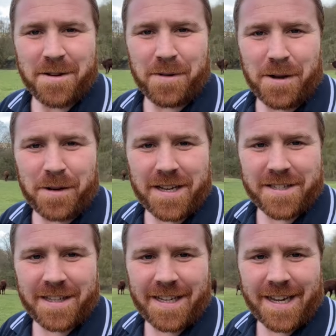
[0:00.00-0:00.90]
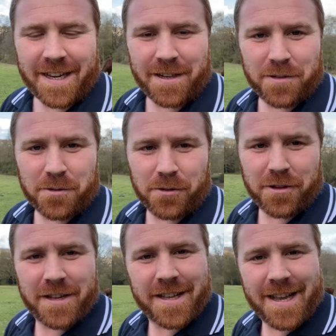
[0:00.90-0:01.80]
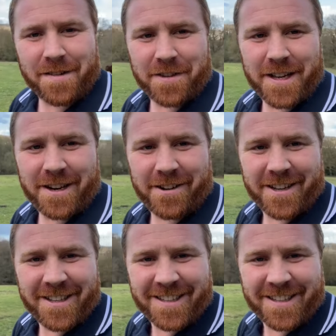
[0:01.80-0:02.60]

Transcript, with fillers: Well, as the cattle draw ever nearer,